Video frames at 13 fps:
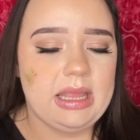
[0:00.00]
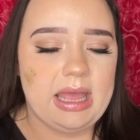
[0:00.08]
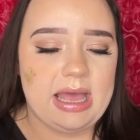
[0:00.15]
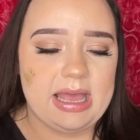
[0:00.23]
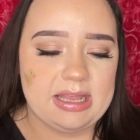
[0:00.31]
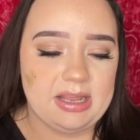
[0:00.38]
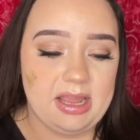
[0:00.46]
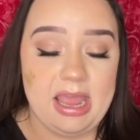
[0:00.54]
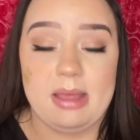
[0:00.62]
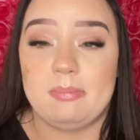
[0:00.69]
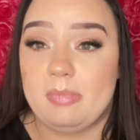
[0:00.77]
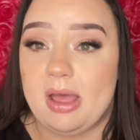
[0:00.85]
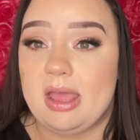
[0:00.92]

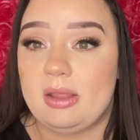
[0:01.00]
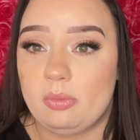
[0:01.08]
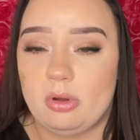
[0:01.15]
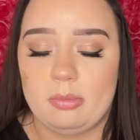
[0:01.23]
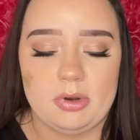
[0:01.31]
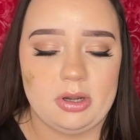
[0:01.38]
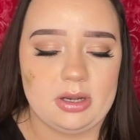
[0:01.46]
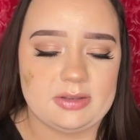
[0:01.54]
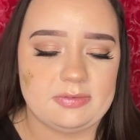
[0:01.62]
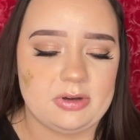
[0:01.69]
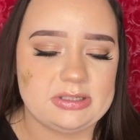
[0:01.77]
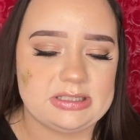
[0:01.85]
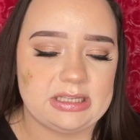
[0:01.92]
at my Walmart as
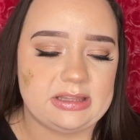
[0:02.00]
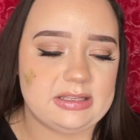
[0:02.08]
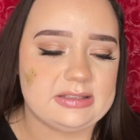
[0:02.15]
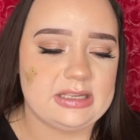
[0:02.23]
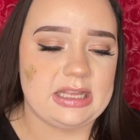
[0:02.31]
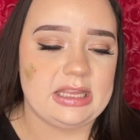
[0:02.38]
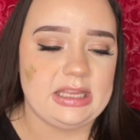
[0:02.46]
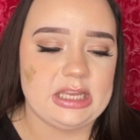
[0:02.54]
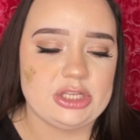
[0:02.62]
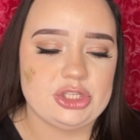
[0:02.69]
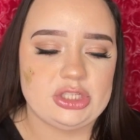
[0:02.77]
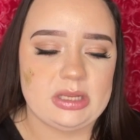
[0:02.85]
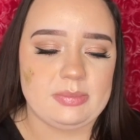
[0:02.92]
far as like things that I can
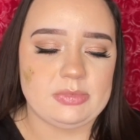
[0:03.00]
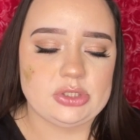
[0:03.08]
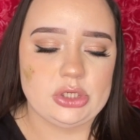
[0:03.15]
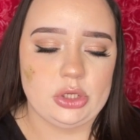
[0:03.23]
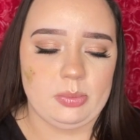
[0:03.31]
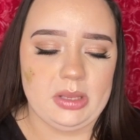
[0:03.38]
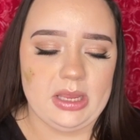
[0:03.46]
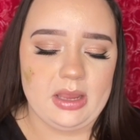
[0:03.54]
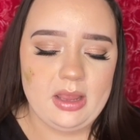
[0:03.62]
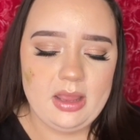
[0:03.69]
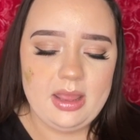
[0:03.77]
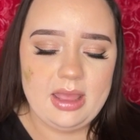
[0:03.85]
get shipped to me.